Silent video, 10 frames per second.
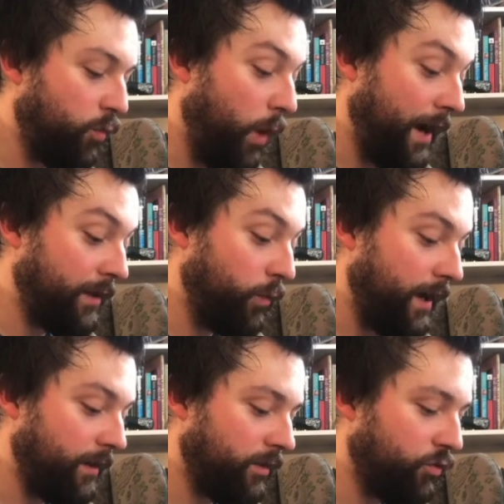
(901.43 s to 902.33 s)
wide
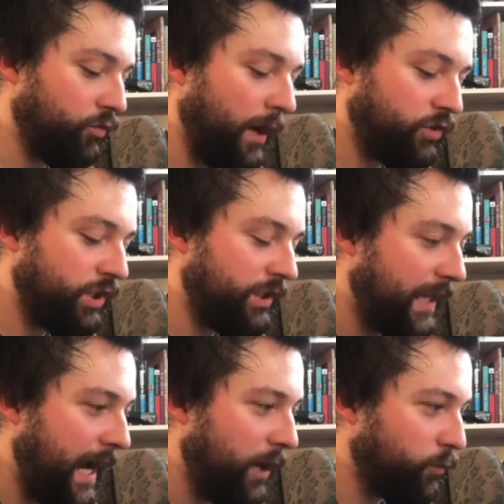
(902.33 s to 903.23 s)
awake, crouching
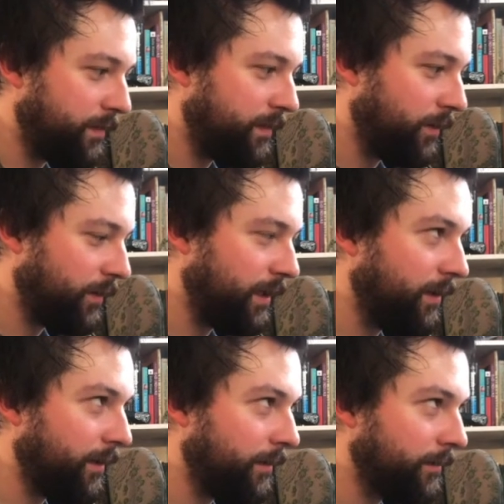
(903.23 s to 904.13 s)
down with their gear.